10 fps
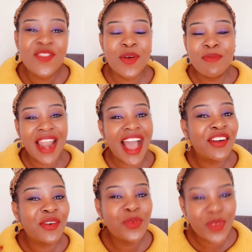for
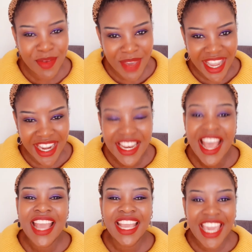black women
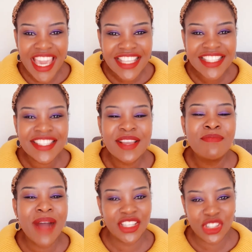is
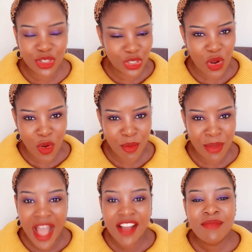match dot com.
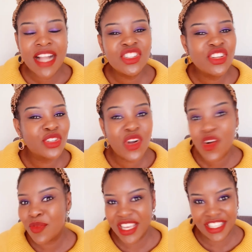match dot
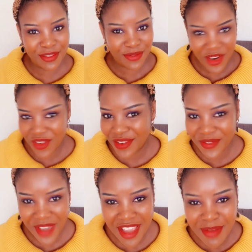com is very
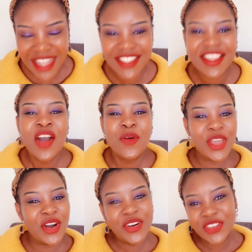famous,
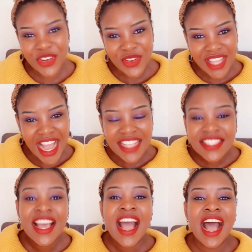we all know
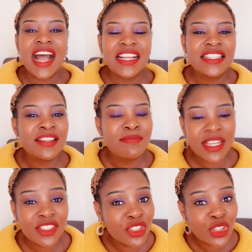that, and
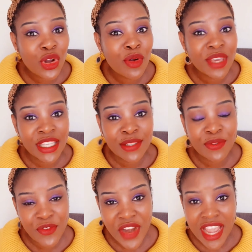match dot com is
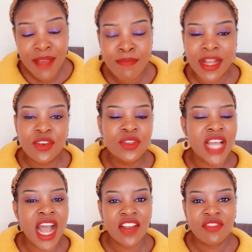free, but not
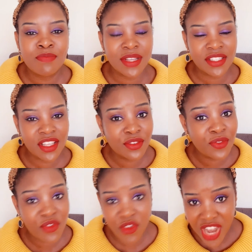one hundred percent
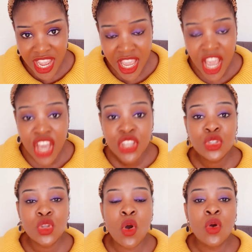free,
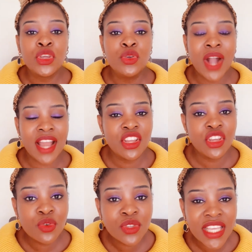so you can
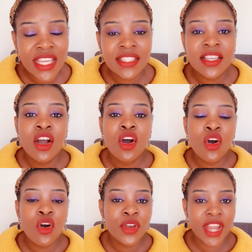use it
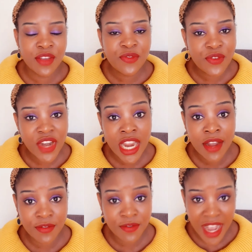on a free
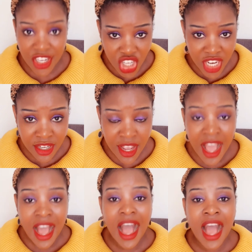version.
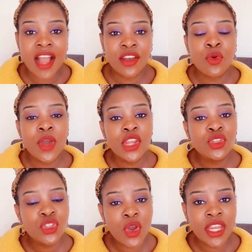And when
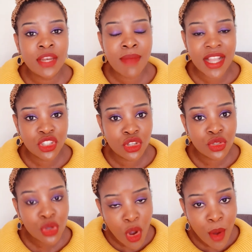you join match dot
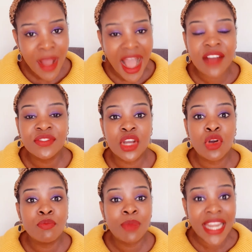com, after
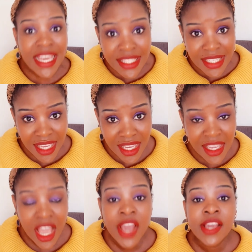
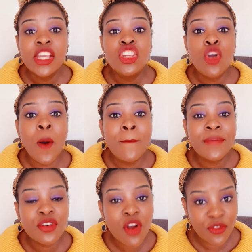completing your
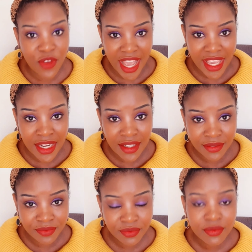profile,
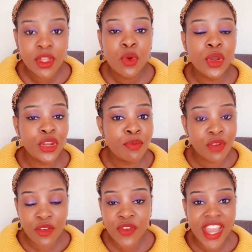when your
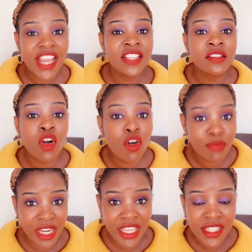profile is
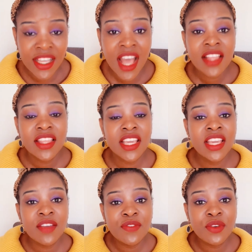complete, they
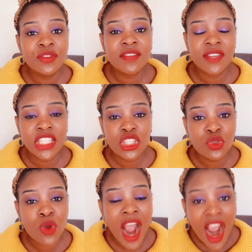give you
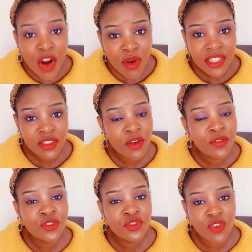seventy-two hours
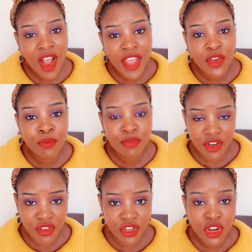of trial
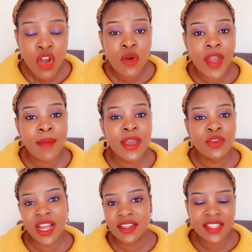period, whereby
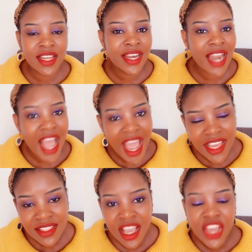you can send
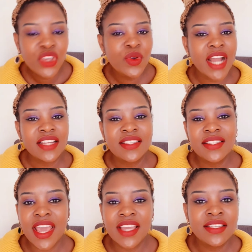likes, you can
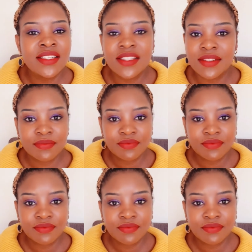send